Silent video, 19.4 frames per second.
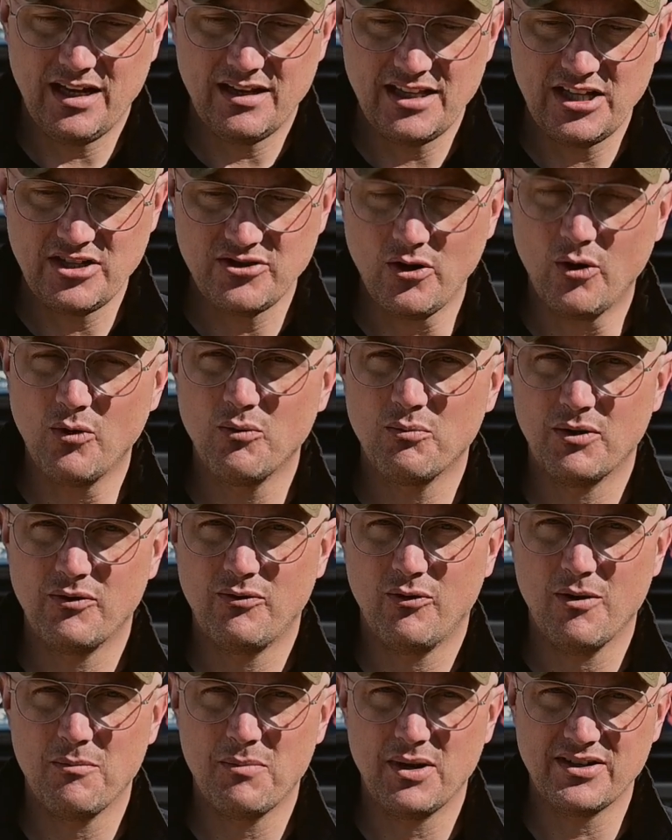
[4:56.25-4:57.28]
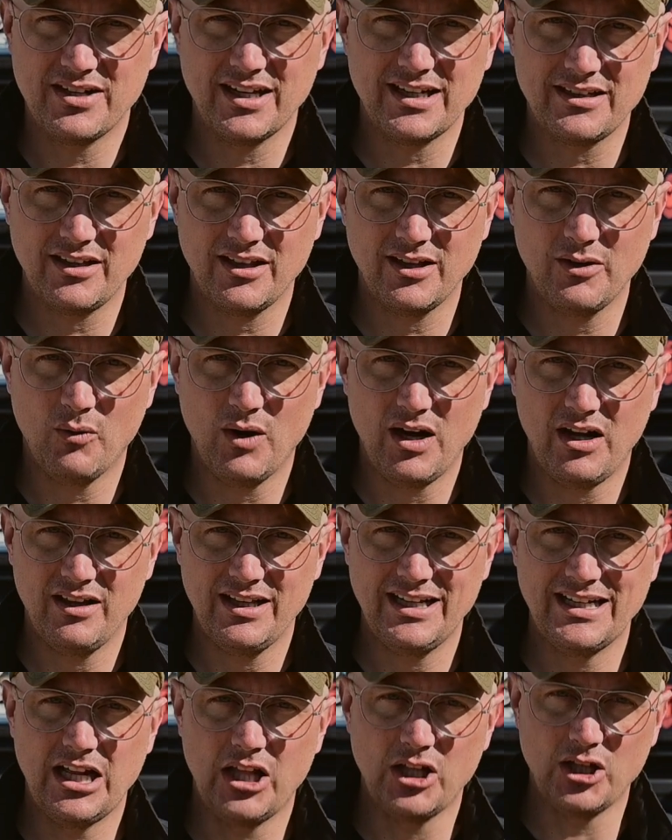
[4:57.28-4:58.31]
They don't perform particularly well in